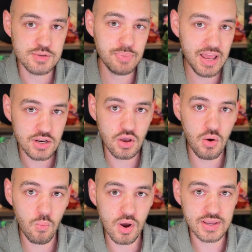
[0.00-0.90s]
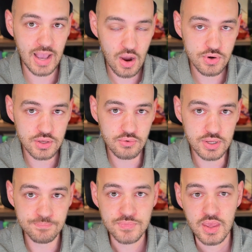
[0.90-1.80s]
depending on what county you're
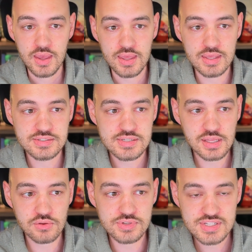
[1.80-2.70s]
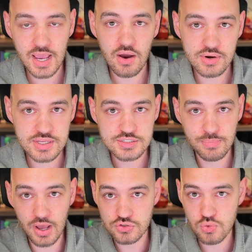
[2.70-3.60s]
in. In St. Louis County, it's about